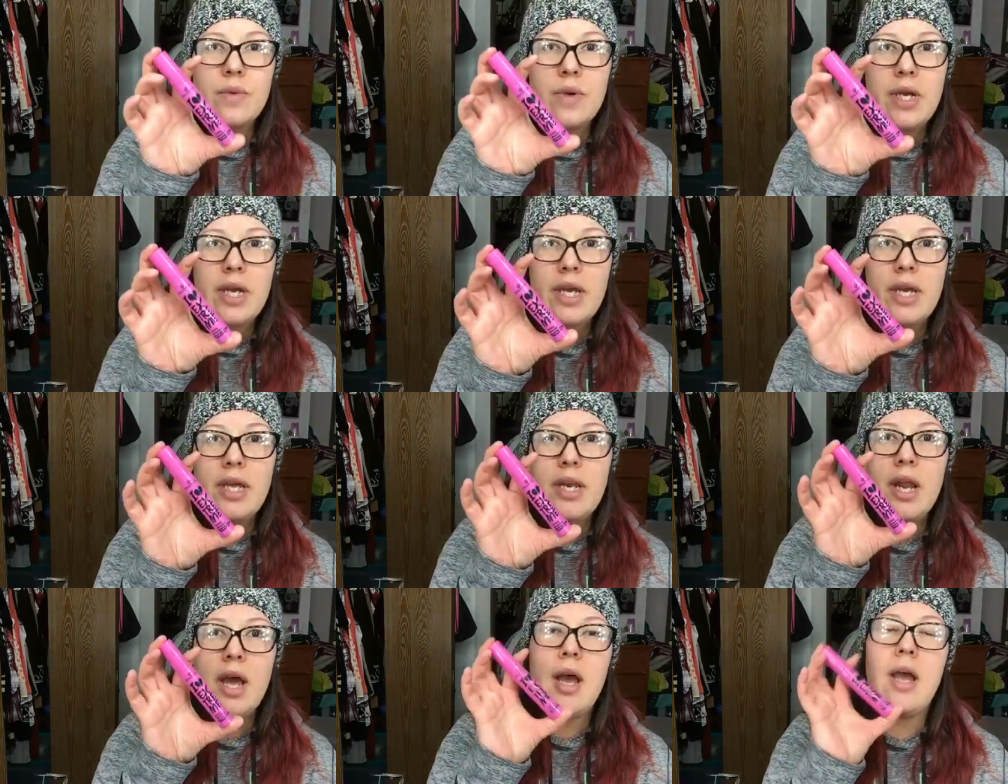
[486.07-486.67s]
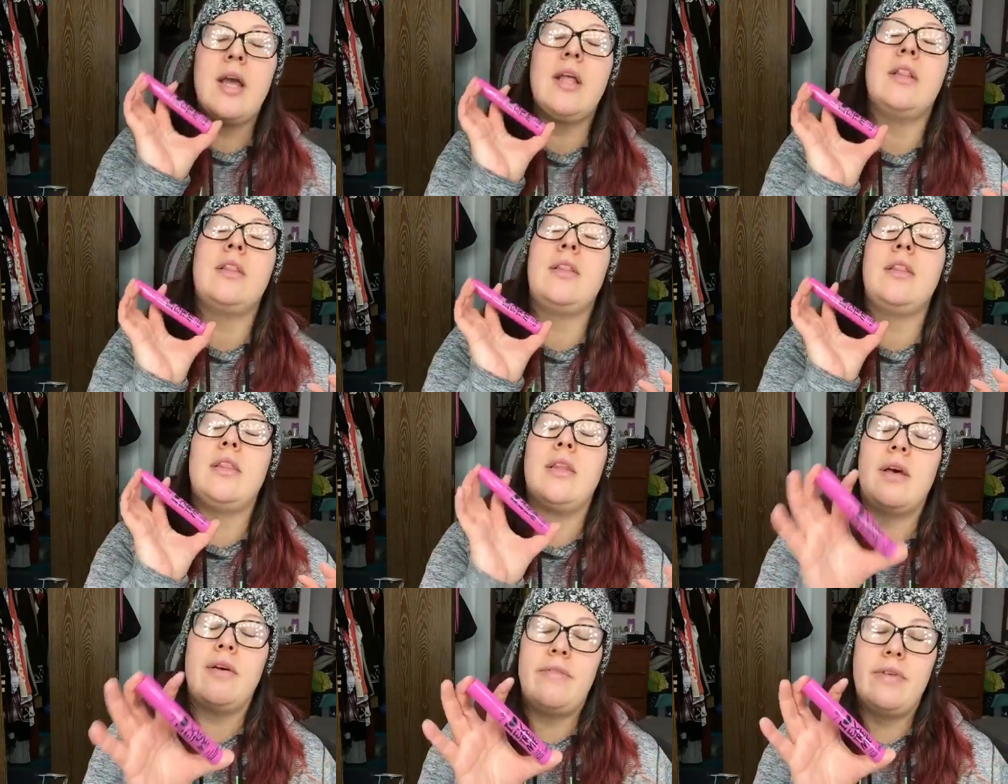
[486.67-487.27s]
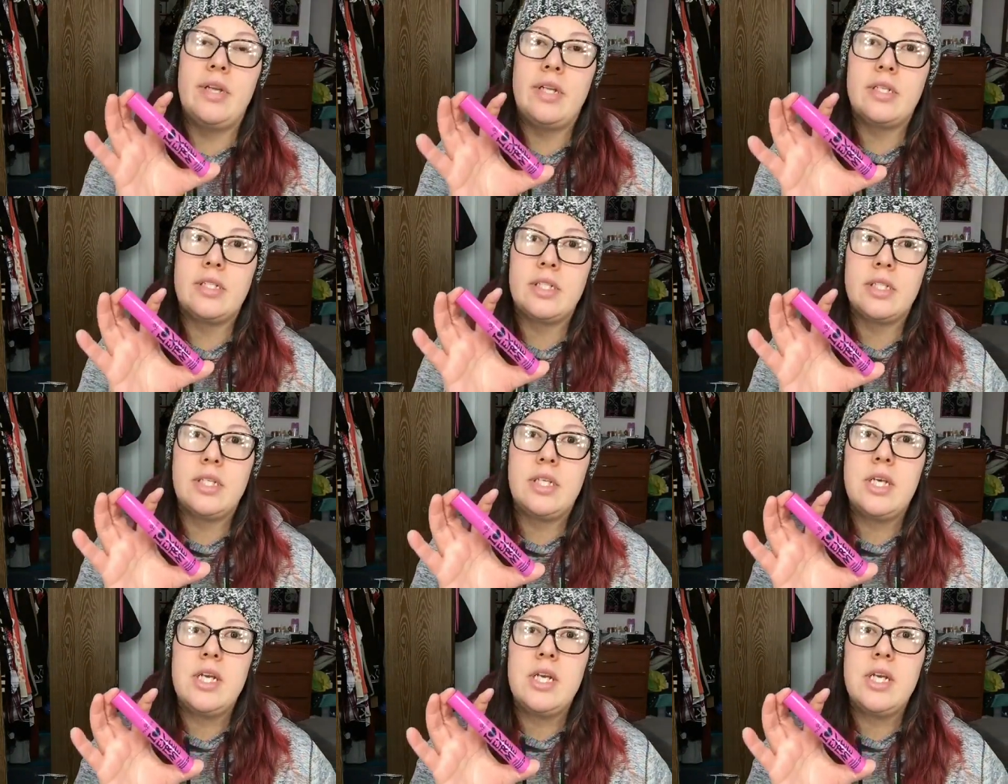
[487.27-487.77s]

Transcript: one, I love it.